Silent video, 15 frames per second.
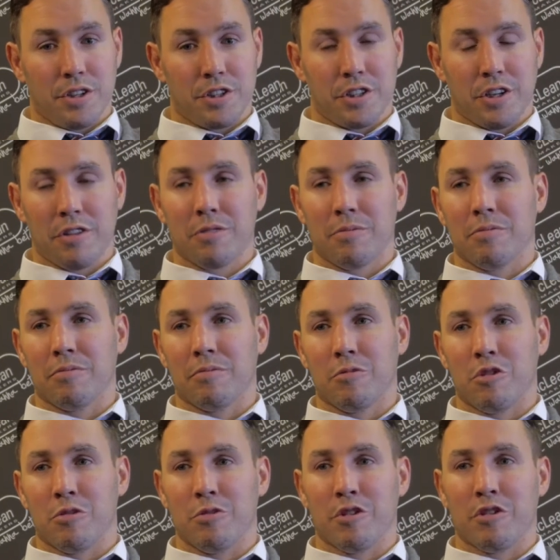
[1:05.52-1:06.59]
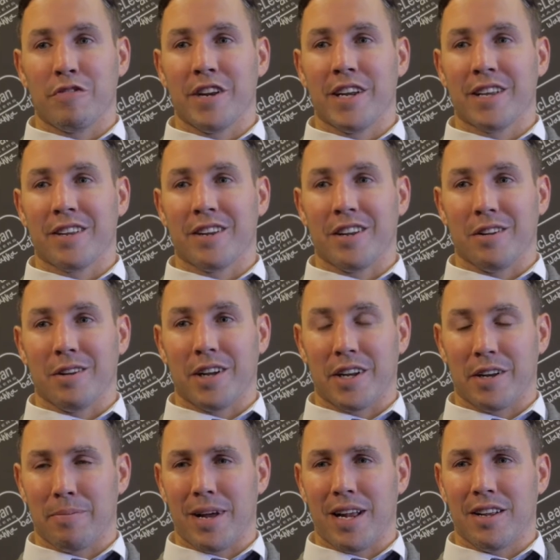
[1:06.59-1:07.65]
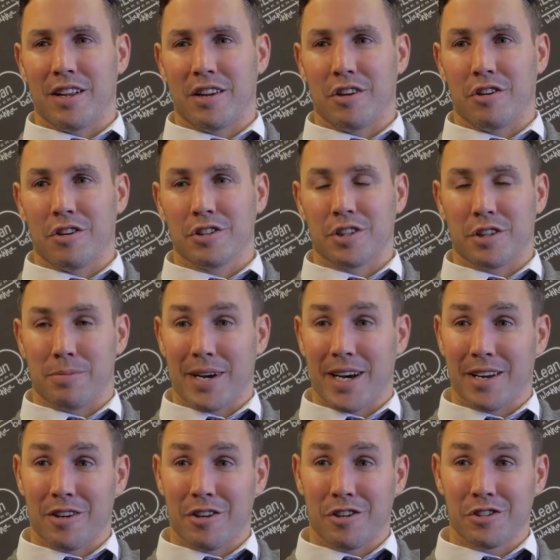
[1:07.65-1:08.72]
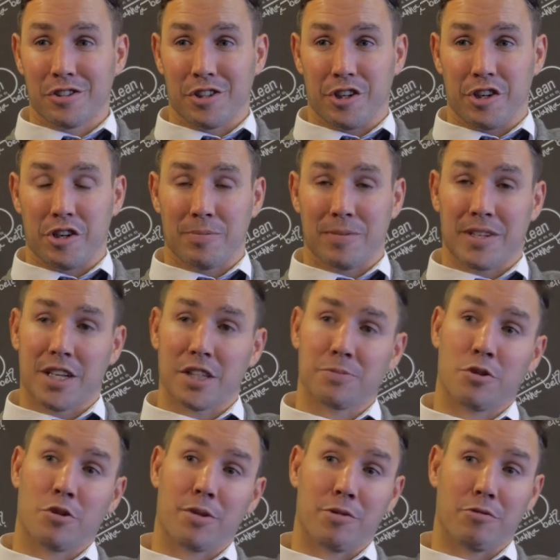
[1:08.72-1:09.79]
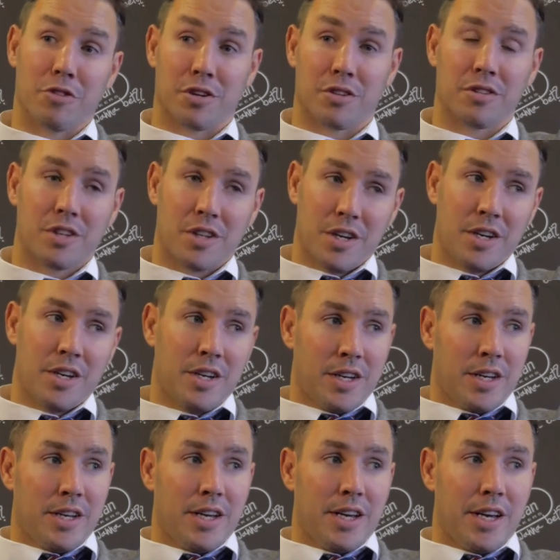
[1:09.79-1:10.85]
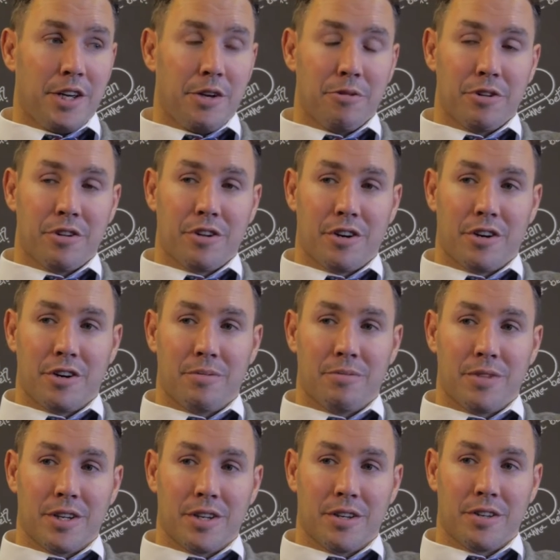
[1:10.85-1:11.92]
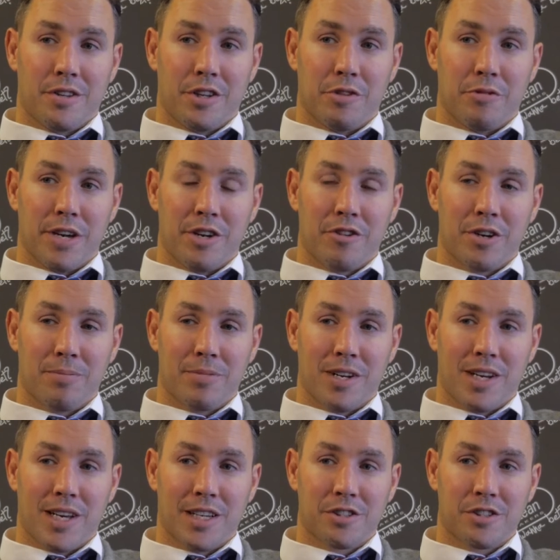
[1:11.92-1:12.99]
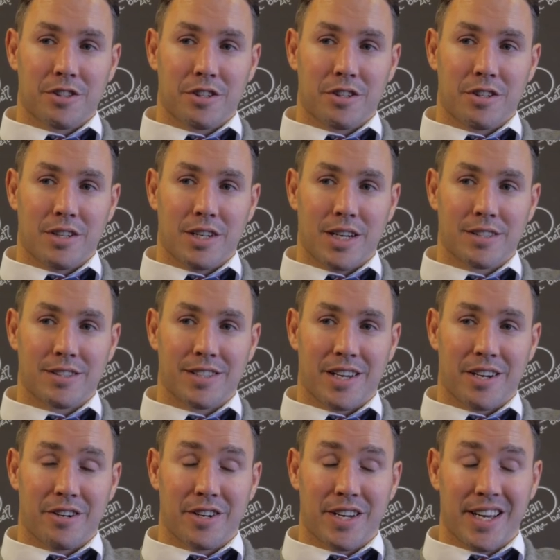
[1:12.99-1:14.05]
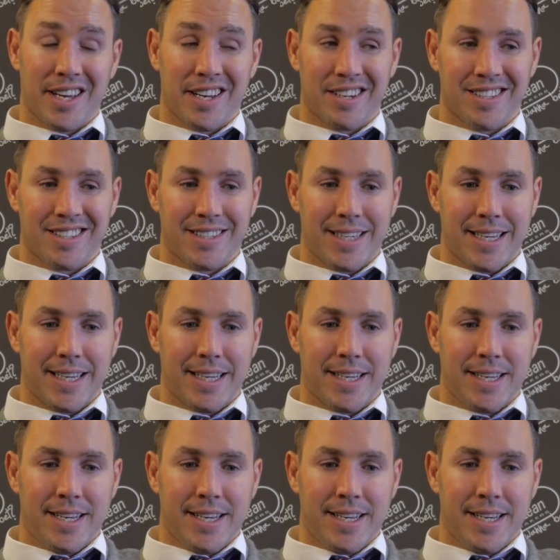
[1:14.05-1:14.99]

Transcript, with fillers: there's nothing more motivating than a, than a, a loss and a bad loss in Europe, and that's probably what uh, you would term the, the away trip to Leicester last Saturday, and uh,